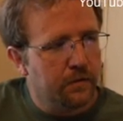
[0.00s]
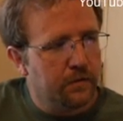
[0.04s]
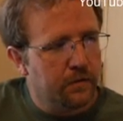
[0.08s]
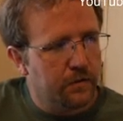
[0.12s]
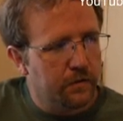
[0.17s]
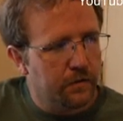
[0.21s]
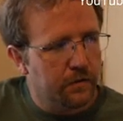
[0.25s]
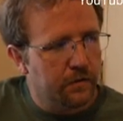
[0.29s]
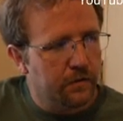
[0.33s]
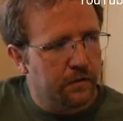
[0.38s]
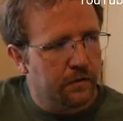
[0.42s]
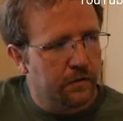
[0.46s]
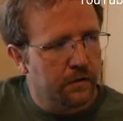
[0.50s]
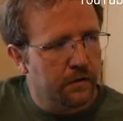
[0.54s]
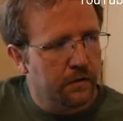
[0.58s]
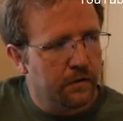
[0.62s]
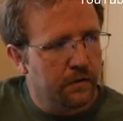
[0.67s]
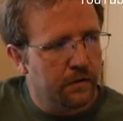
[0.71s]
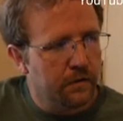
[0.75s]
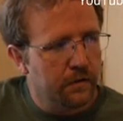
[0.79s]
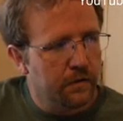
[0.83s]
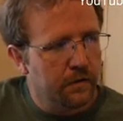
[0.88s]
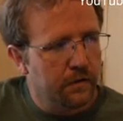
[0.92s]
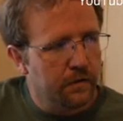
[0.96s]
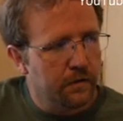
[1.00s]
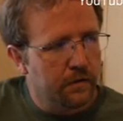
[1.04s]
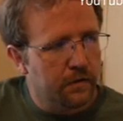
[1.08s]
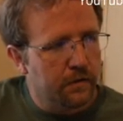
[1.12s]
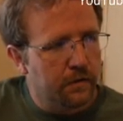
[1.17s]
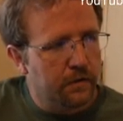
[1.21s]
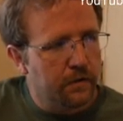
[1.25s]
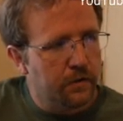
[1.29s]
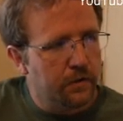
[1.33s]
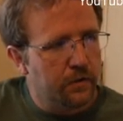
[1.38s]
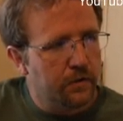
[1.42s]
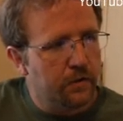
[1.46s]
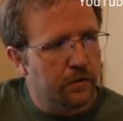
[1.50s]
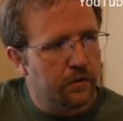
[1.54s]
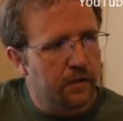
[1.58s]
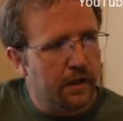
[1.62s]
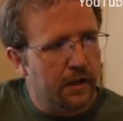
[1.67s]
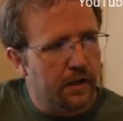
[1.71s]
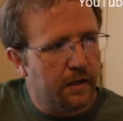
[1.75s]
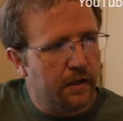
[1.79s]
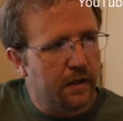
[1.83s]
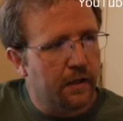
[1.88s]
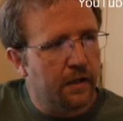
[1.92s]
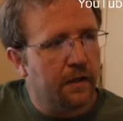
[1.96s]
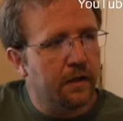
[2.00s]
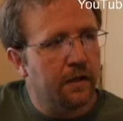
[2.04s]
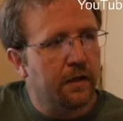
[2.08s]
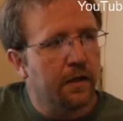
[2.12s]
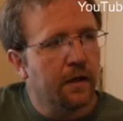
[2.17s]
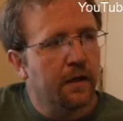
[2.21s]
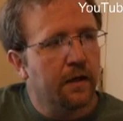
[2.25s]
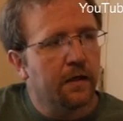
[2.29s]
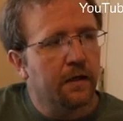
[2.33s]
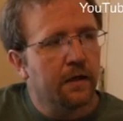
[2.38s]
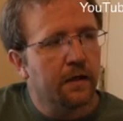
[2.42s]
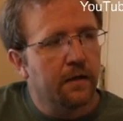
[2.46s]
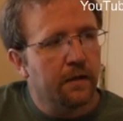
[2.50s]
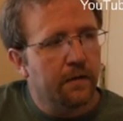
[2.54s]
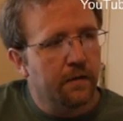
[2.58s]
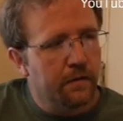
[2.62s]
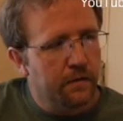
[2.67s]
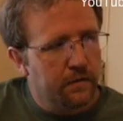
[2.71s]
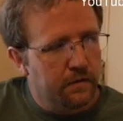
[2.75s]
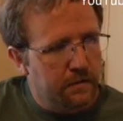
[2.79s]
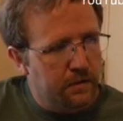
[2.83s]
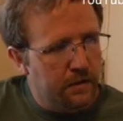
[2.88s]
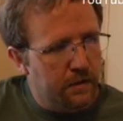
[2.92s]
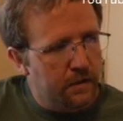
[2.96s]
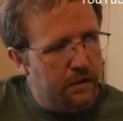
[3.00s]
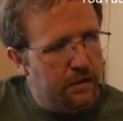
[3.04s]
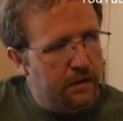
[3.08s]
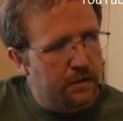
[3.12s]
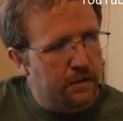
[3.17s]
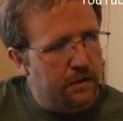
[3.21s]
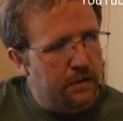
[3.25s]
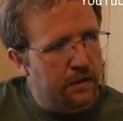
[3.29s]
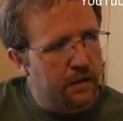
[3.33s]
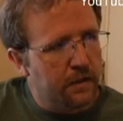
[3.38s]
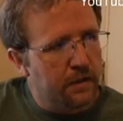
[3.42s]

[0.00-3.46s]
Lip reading: Can you do that again? D, D,